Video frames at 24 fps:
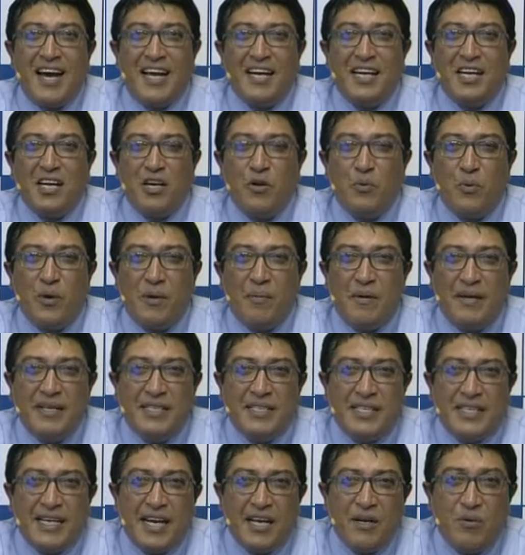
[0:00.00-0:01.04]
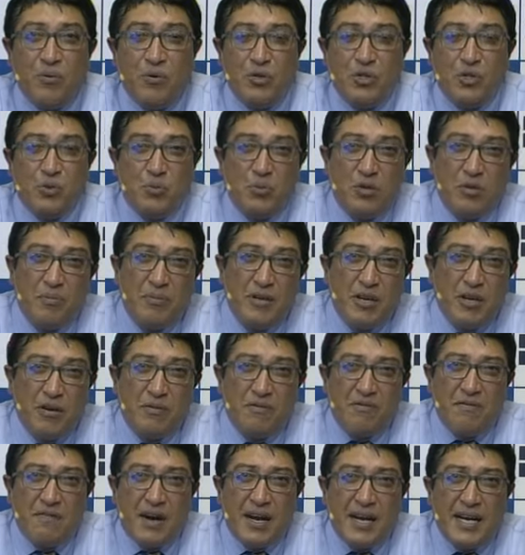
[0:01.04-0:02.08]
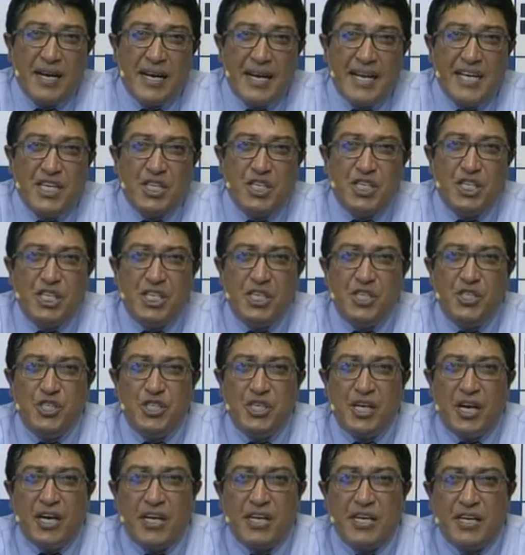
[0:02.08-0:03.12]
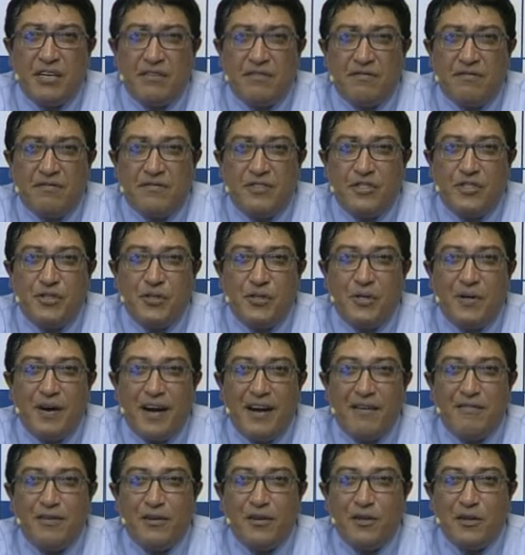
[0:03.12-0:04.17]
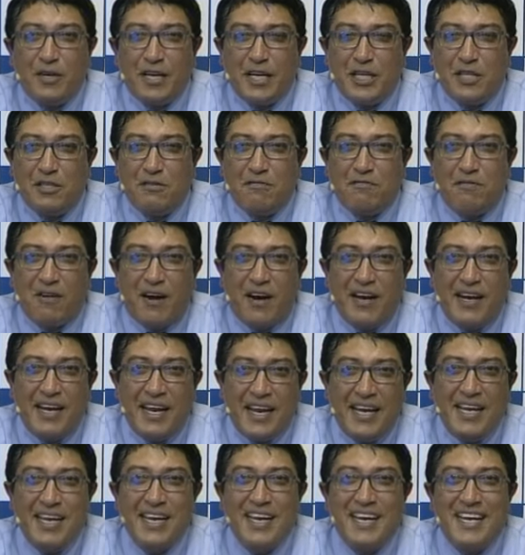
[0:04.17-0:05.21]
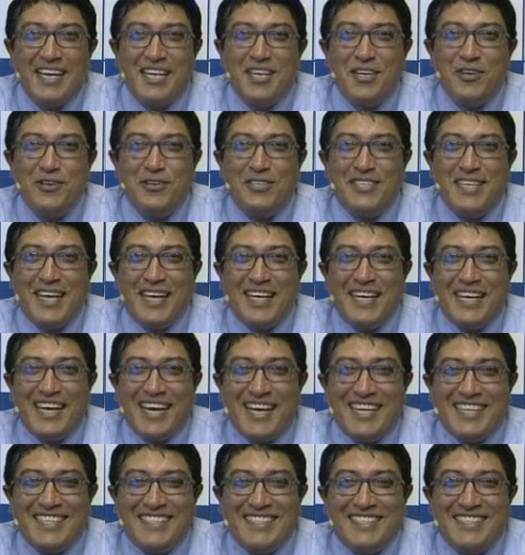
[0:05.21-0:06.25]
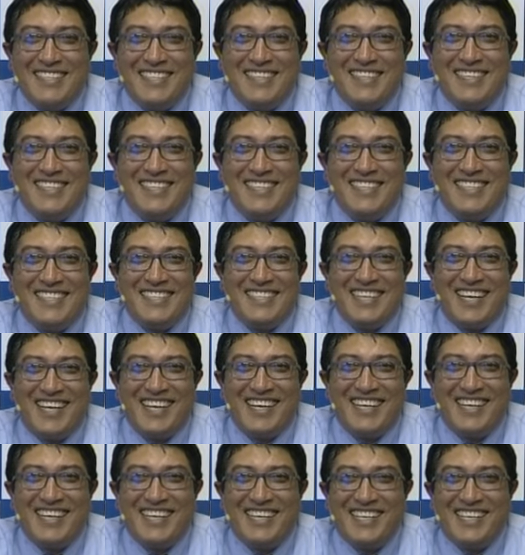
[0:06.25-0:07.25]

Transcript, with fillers: until we meet again, which will be on Friday, TGIF. To Greyville, it's Friday. You take care. Salani